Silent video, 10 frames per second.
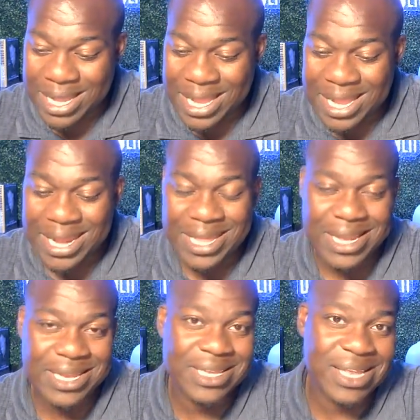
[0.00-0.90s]
I got to
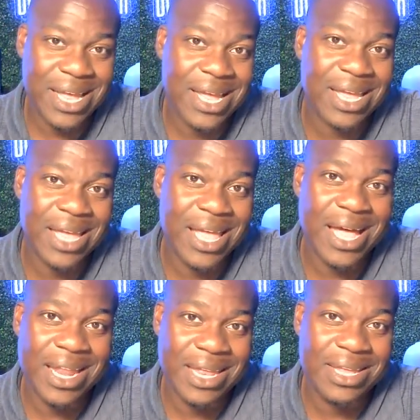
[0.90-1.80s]
get this guy
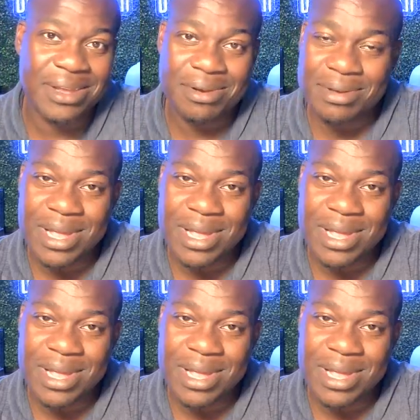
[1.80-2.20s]
out of here.